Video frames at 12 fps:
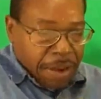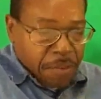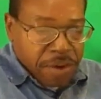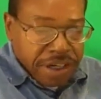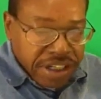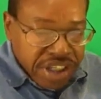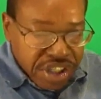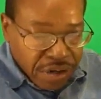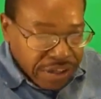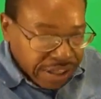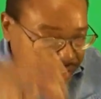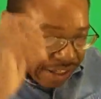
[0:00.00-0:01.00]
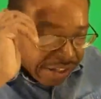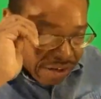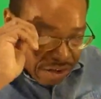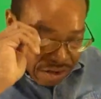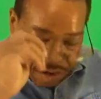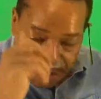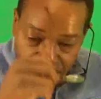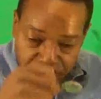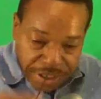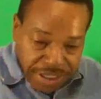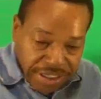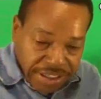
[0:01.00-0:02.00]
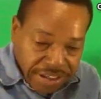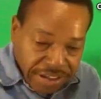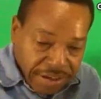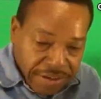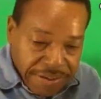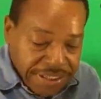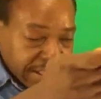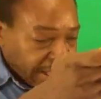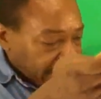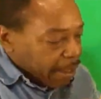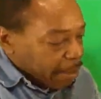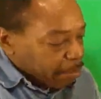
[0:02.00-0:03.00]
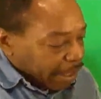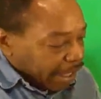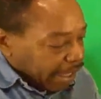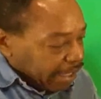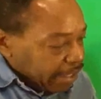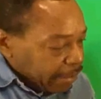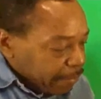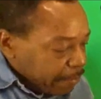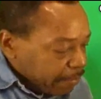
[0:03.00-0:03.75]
I wanted to show you that all we need to do is take a blade